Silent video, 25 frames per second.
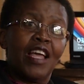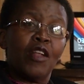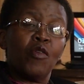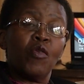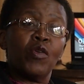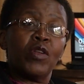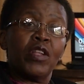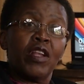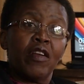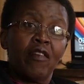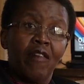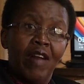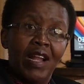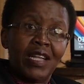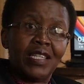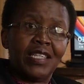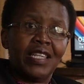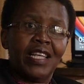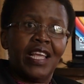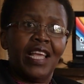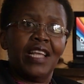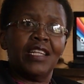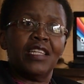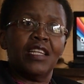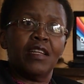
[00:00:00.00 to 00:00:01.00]
they are not
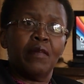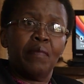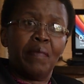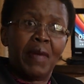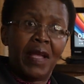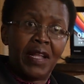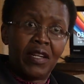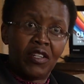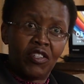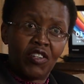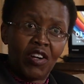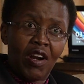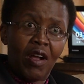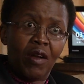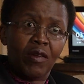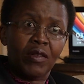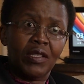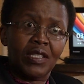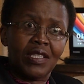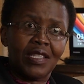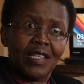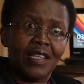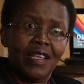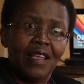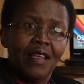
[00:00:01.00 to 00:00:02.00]
eradicated by
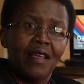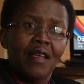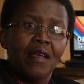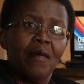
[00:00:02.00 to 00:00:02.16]
droughts,